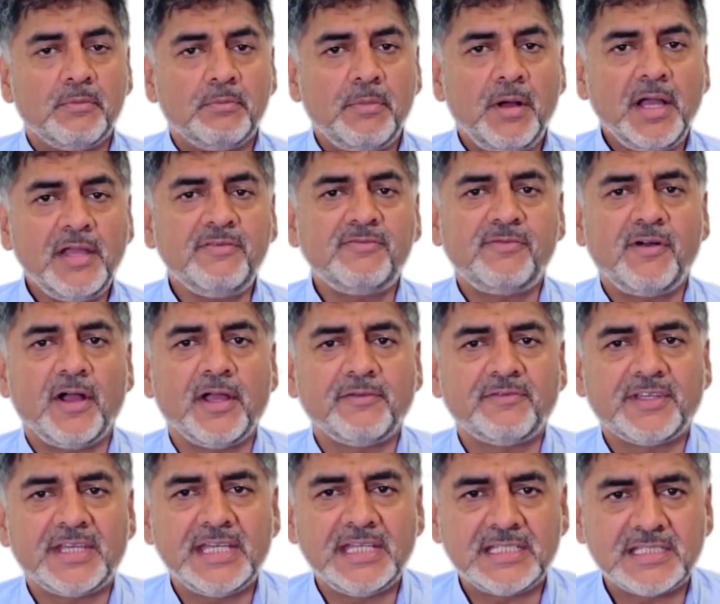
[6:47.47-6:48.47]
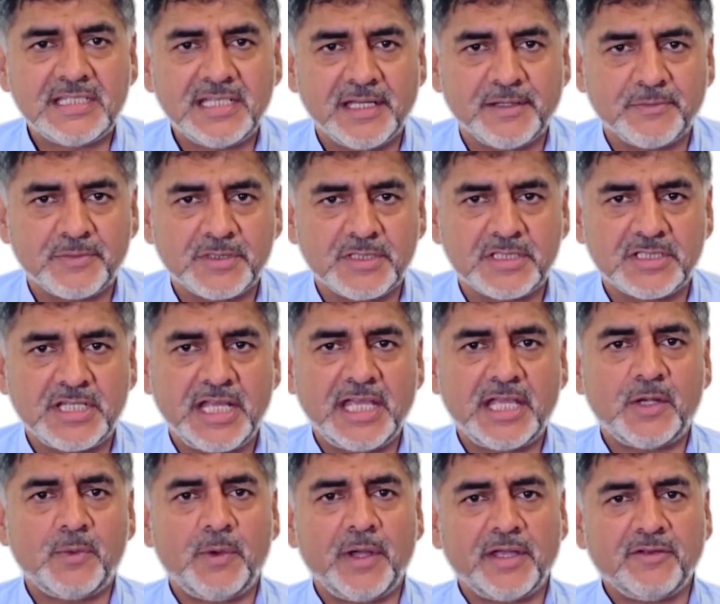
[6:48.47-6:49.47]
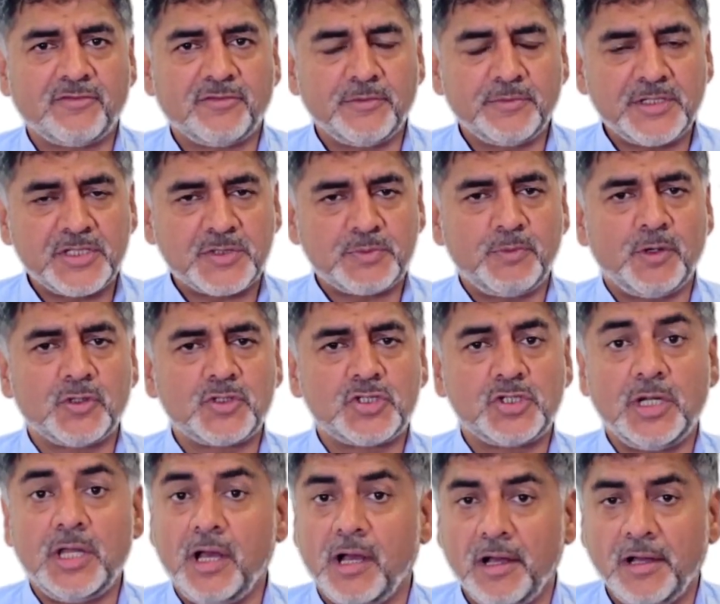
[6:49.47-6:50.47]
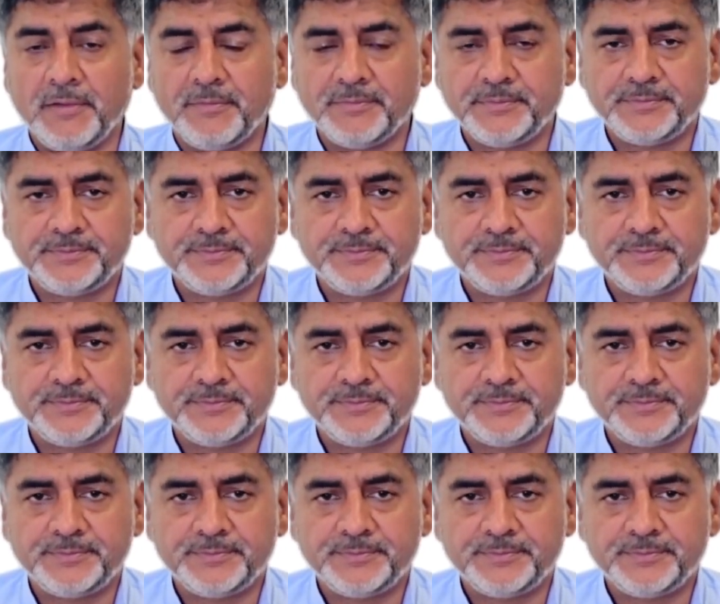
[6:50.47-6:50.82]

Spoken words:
My 5 key tips to take away from this module are: